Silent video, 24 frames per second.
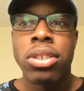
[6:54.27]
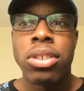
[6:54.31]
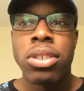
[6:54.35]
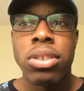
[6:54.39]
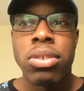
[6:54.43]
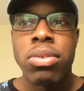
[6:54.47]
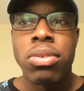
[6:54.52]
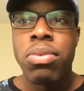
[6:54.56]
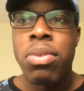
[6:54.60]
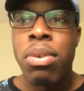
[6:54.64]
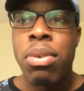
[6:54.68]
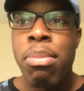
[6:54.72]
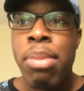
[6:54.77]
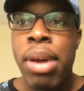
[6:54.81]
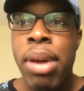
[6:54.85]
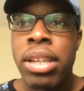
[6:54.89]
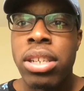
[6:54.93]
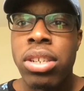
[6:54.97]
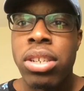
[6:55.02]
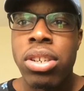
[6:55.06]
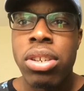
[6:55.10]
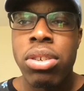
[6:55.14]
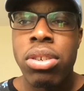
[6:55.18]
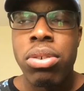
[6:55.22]
So we went back
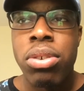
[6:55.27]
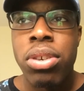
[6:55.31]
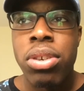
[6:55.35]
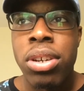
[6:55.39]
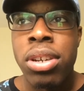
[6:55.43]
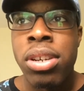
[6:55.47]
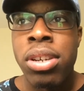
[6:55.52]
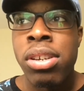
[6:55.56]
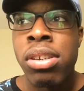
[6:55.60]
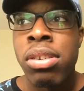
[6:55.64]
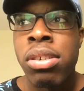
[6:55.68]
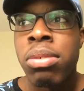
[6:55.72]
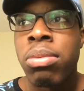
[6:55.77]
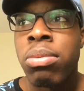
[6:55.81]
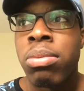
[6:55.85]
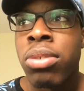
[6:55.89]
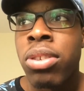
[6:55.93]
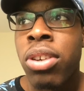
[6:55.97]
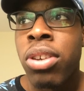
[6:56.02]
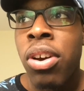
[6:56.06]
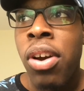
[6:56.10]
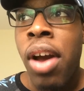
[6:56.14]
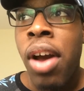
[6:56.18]
to the crib, you know.